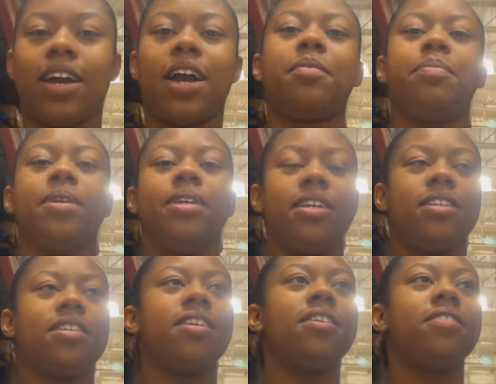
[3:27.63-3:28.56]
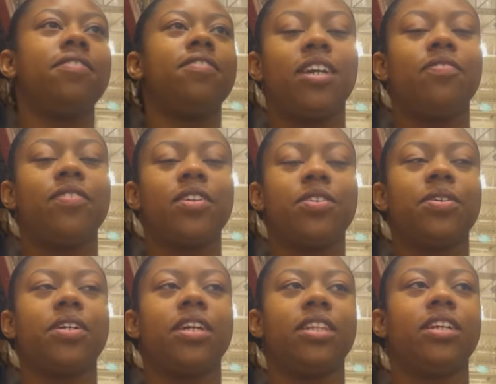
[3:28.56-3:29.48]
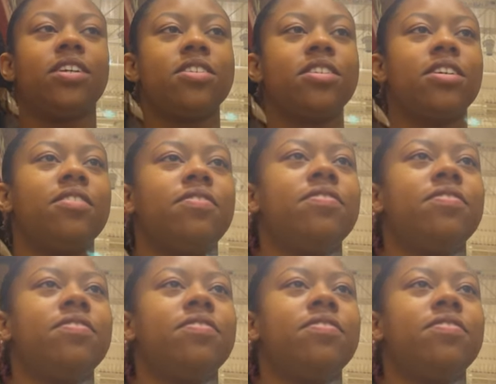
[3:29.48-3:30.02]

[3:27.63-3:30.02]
IPE stuff, inventorying their stuff.